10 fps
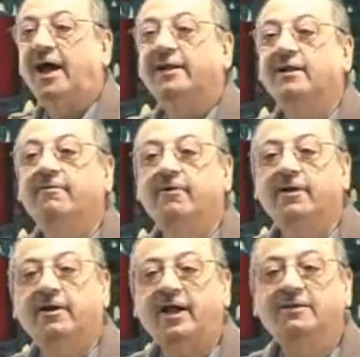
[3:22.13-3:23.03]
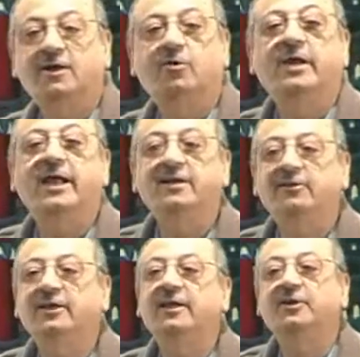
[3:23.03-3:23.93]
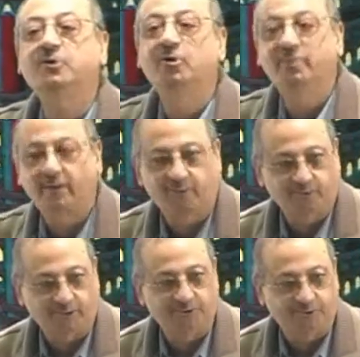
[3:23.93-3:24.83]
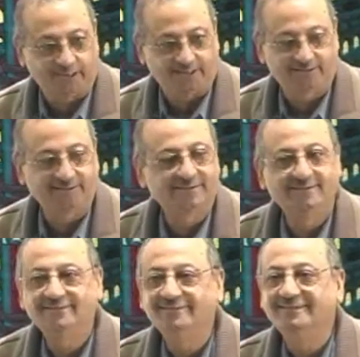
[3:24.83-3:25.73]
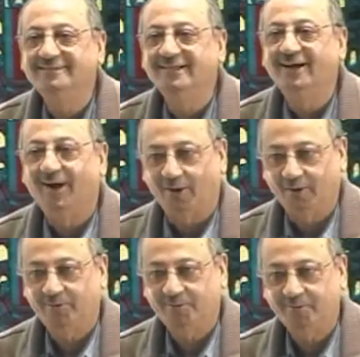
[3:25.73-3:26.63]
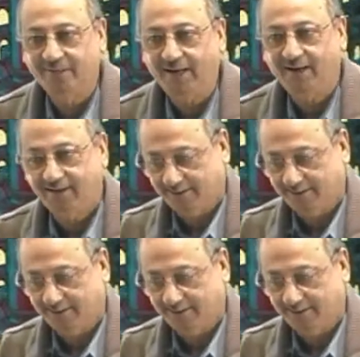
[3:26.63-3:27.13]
I can write down anything and you will be able to conjugate. Are you with me there?